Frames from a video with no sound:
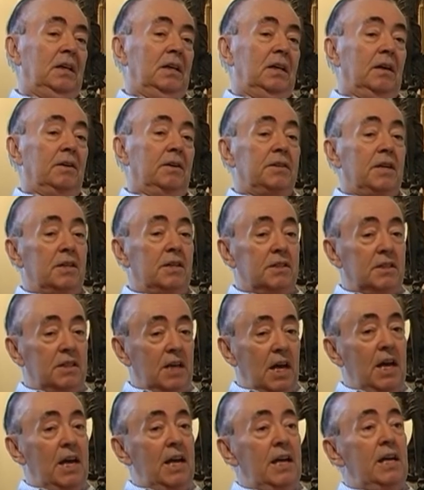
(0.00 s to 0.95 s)
As I
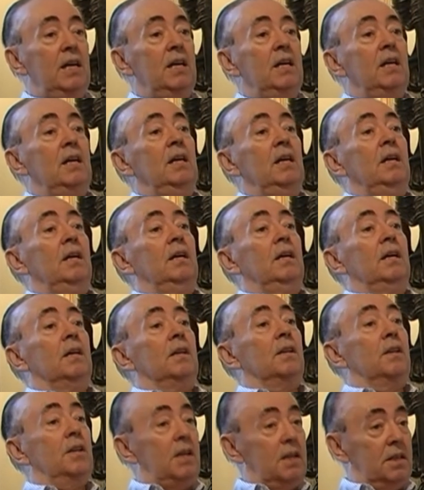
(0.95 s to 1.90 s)
say,
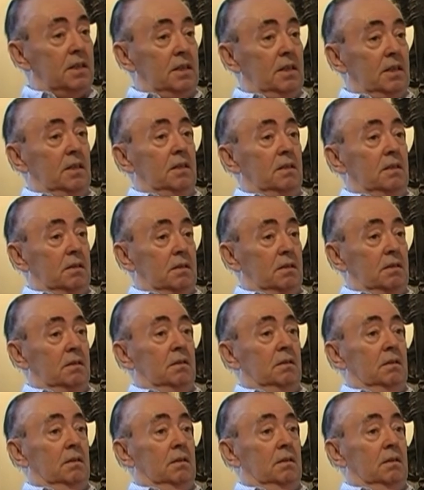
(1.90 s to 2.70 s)
this is